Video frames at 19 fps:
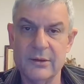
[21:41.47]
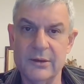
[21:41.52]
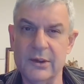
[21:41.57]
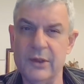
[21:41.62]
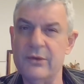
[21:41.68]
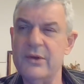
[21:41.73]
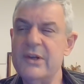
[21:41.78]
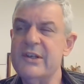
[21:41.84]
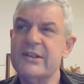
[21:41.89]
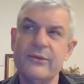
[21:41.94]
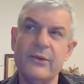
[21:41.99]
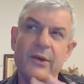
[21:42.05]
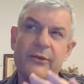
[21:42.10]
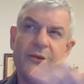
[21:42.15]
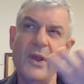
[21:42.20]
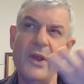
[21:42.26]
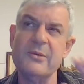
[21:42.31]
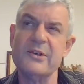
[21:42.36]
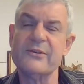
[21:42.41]
There is a
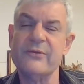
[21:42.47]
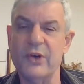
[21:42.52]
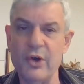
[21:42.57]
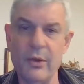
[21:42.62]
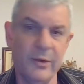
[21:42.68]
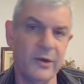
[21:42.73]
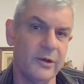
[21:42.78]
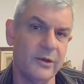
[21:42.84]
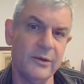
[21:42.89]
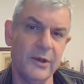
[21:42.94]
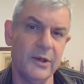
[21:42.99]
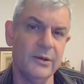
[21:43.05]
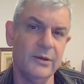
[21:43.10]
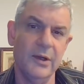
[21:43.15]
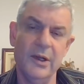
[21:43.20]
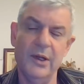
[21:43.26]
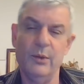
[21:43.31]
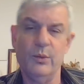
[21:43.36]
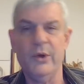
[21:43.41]
famous phenomenon that
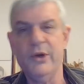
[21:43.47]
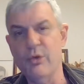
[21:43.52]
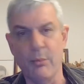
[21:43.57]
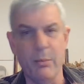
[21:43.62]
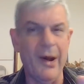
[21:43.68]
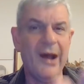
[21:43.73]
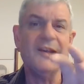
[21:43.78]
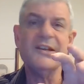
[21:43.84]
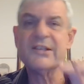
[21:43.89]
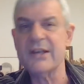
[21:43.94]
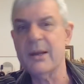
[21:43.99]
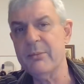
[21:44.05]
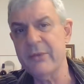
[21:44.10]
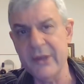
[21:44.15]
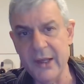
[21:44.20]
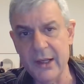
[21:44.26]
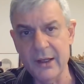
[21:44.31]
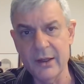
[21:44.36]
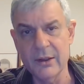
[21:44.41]
when you buy
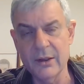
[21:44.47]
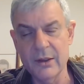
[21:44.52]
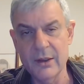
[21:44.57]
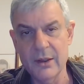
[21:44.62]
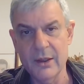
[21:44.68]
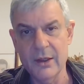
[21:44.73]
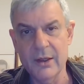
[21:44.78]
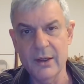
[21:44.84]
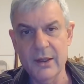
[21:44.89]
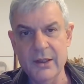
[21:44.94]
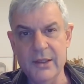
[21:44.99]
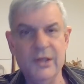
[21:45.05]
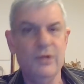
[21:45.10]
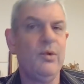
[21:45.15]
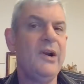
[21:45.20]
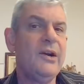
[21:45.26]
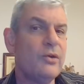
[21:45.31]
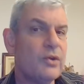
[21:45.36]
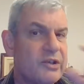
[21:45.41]
something,
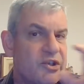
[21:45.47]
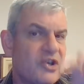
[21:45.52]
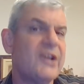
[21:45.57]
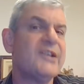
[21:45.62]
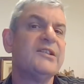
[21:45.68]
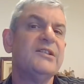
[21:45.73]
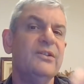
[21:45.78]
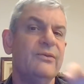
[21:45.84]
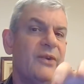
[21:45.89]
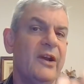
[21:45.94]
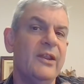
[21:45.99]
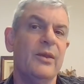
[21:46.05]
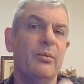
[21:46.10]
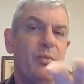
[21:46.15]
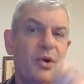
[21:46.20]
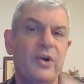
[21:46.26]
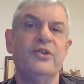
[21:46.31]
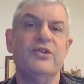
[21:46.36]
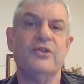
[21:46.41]
you want to justify the
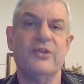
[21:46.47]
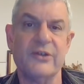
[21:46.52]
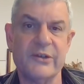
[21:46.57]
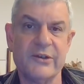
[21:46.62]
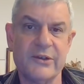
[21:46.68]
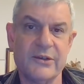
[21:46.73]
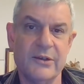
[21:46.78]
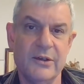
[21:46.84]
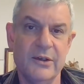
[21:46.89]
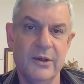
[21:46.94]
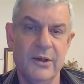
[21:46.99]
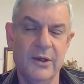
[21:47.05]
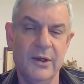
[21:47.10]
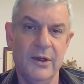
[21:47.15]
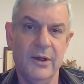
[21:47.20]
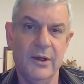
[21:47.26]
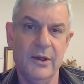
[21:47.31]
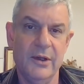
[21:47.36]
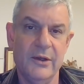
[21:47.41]
purchase.
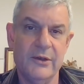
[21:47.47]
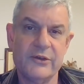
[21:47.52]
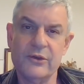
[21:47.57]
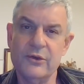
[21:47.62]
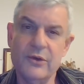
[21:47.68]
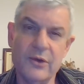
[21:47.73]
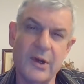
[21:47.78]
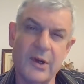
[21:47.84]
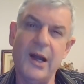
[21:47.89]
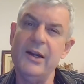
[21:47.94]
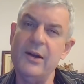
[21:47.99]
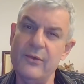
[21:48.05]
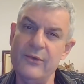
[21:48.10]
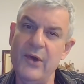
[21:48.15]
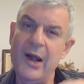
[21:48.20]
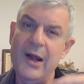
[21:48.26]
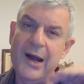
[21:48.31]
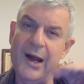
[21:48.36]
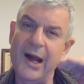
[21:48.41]
So you kind
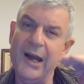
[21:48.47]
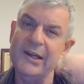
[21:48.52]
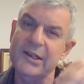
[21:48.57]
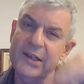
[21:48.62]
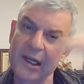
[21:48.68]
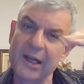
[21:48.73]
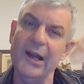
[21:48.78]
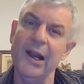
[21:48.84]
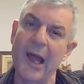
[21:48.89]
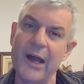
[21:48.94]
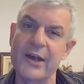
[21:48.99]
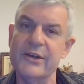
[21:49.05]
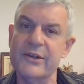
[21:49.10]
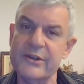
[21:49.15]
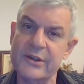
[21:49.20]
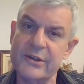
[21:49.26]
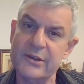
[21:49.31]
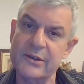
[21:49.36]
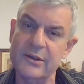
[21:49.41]
of
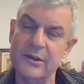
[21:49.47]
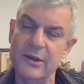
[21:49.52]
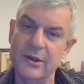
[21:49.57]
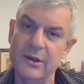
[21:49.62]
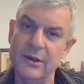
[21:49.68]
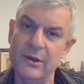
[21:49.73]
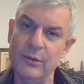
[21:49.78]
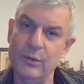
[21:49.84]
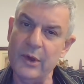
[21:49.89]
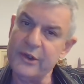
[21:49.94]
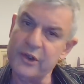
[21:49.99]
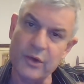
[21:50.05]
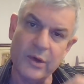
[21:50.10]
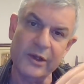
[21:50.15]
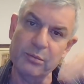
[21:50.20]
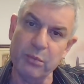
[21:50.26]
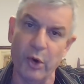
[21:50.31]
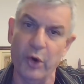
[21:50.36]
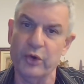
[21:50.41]
idealize what you
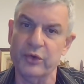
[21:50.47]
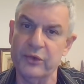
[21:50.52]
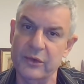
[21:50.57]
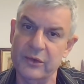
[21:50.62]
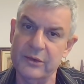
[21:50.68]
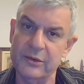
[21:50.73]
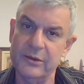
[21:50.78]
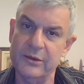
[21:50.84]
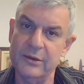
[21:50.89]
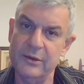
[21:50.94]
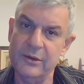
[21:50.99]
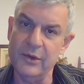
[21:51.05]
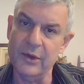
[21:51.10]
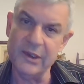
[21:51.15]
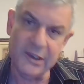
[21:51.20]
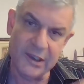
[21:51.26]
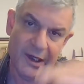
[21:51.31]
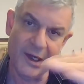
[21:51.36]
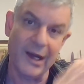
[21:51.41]
had bought.
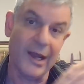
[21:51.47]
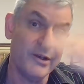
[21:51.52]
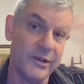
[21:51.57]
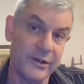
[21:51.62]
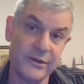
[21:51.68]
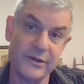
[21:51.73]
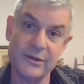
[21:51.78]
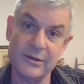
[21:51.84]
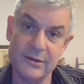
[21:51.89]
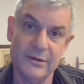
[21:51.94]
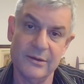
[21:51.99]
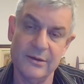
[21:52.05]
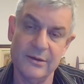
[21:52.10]
You idealized